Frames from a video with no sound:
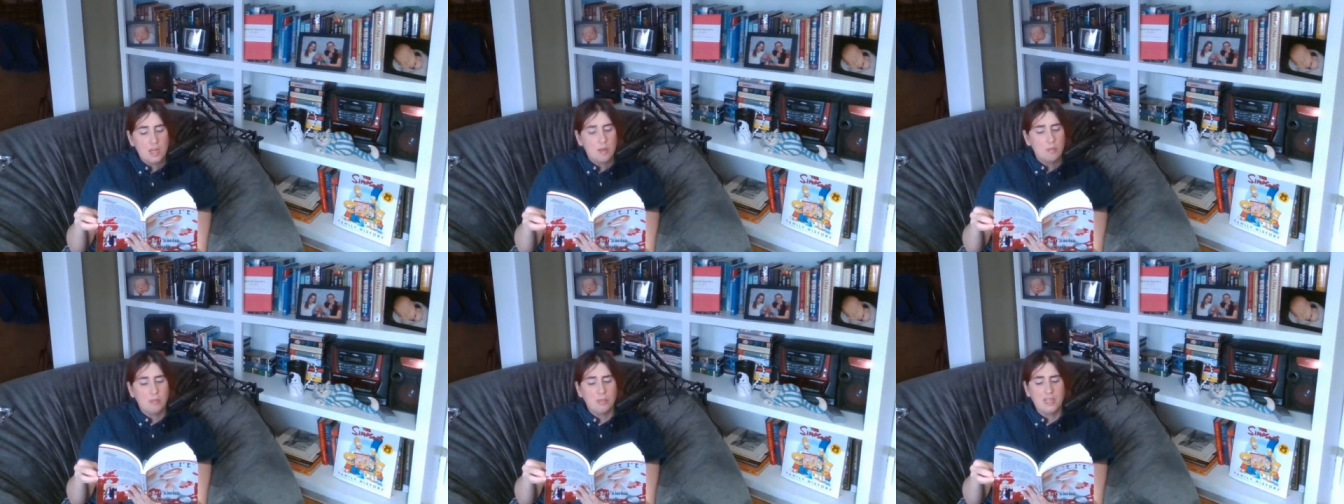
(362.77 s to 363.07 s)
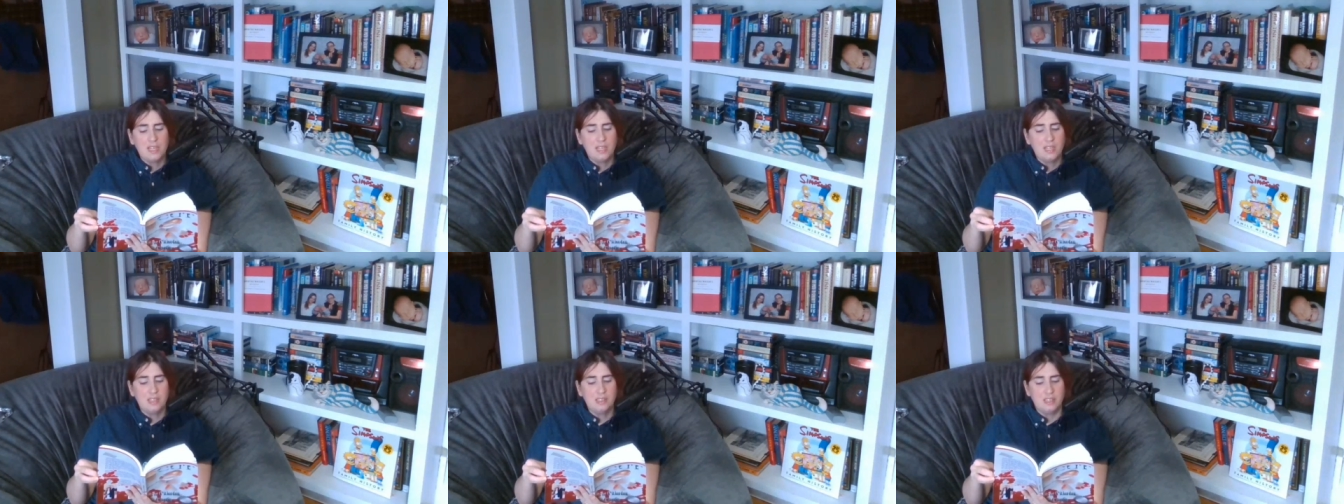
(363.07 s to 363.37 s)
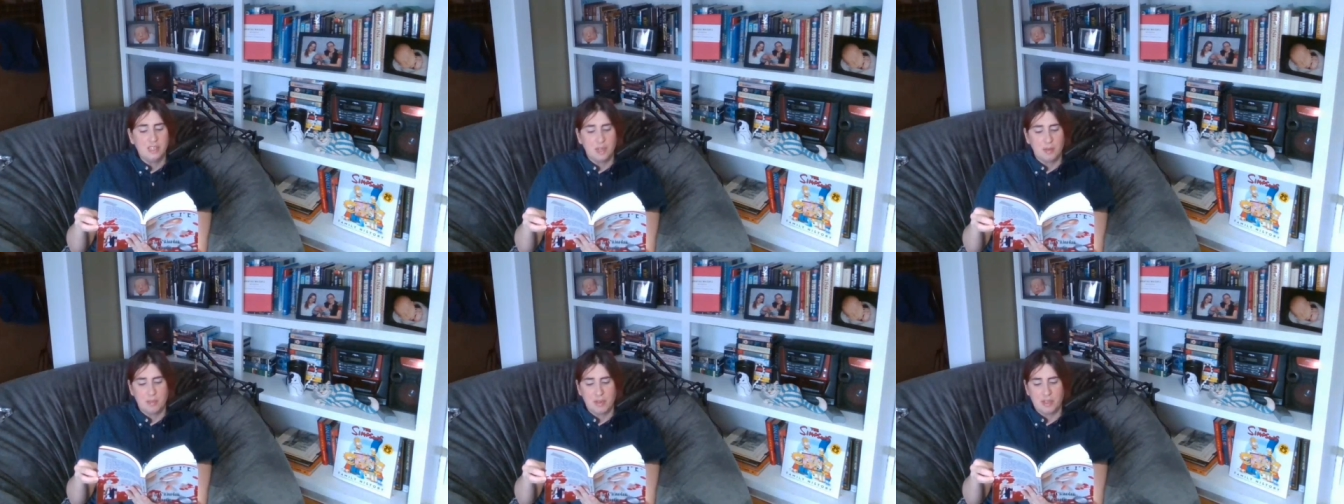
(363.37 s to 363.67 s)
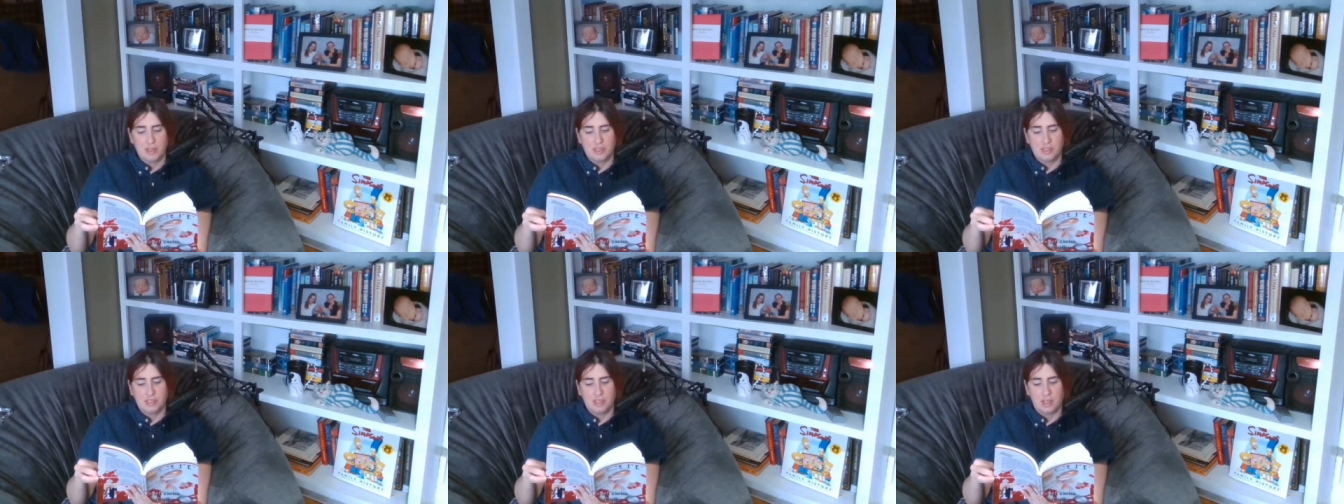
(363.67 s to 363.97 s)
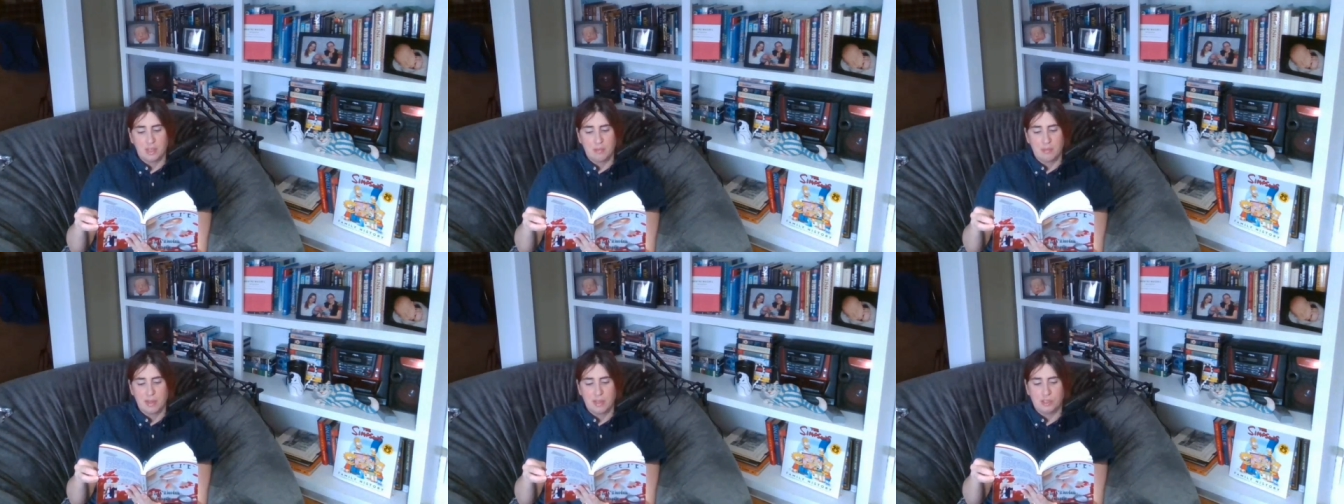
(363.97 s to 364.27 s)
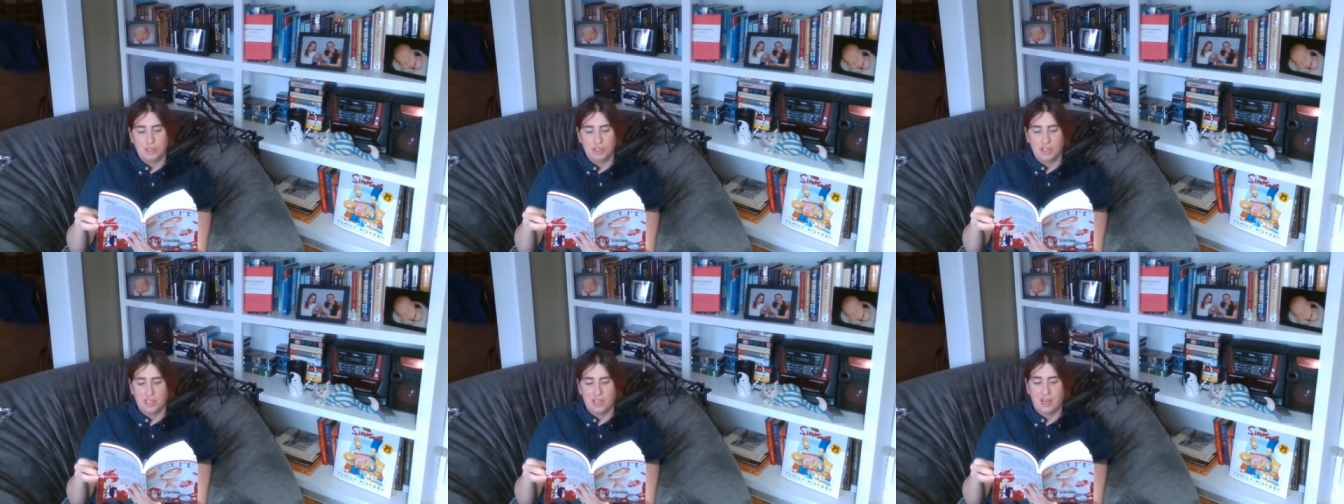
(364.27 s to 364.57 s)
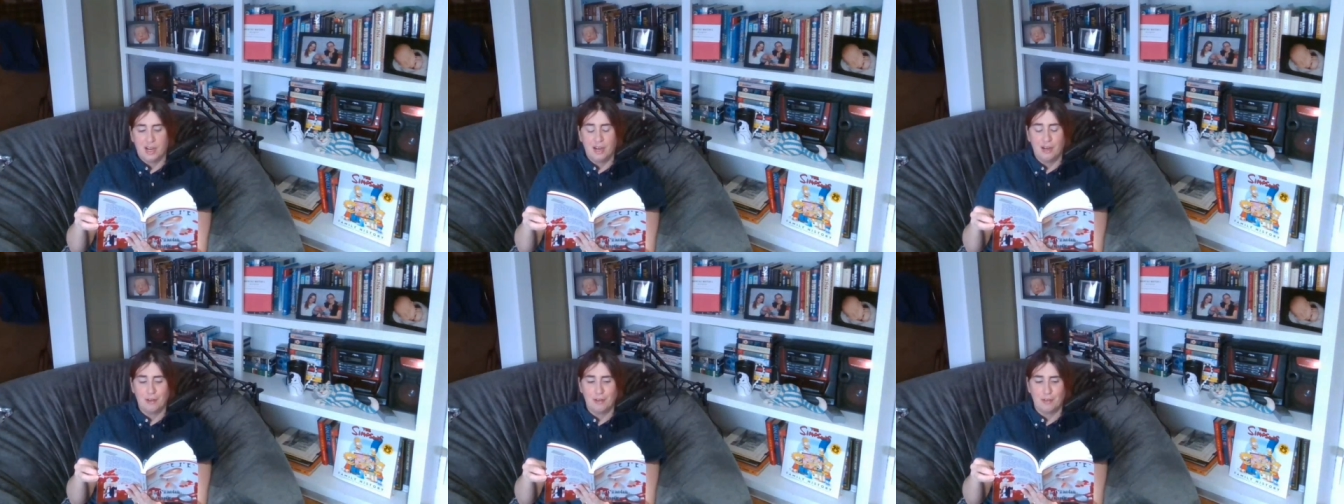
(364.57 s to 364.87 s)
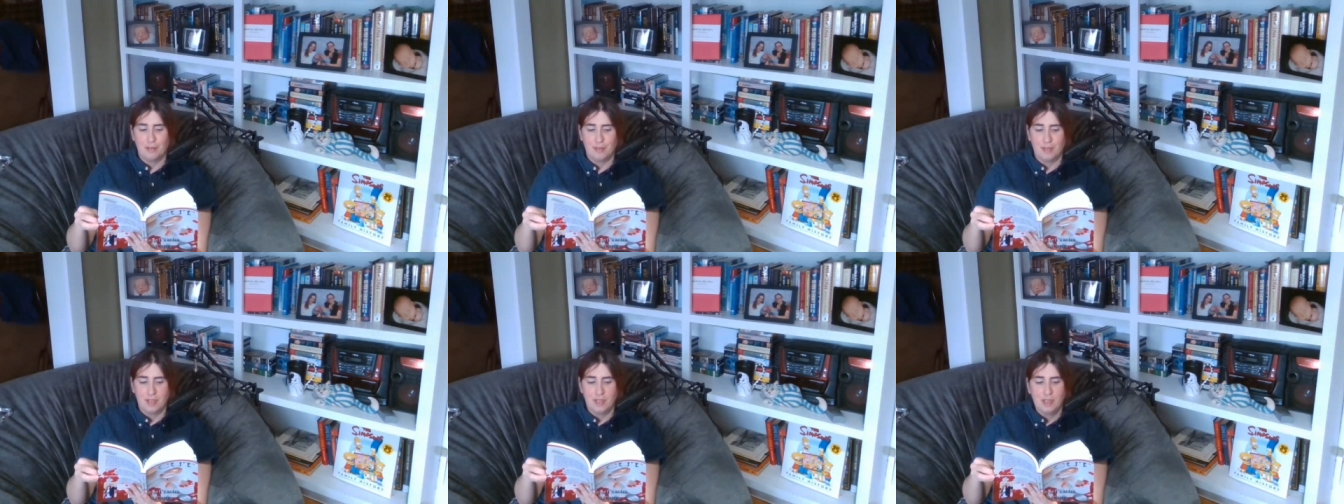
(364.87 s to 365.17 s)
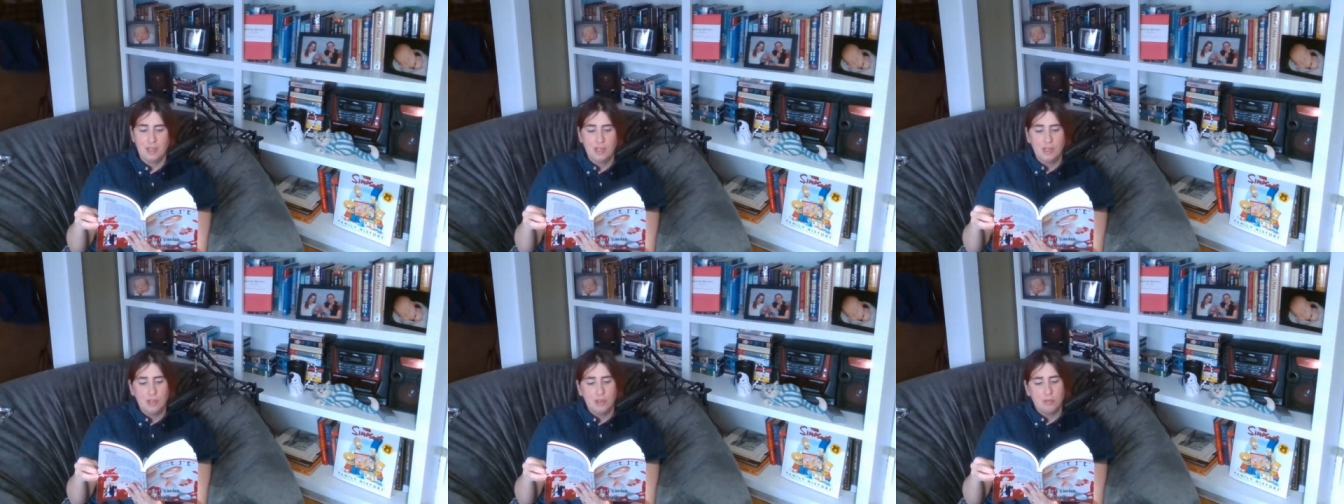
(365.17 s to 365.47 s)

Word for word: But I didn't come here to talk about geography.